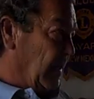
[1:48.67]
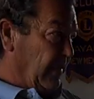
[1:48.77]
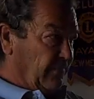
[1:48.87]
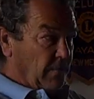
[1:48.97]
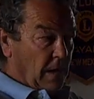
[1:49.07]
You
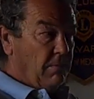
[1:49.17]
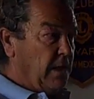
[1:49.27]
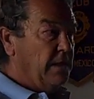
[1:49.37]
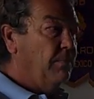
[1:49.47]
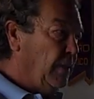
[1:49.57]
have 1
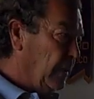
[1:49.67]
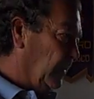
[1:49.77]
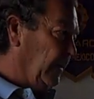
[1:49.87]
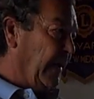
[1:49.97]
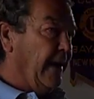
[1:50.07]
million
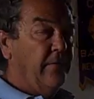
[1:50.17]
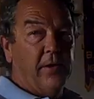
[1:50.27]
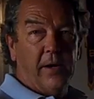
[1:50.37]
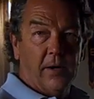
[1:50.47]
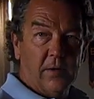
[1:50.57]
people down
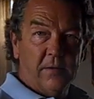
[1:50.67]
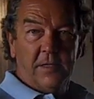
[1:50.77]
there.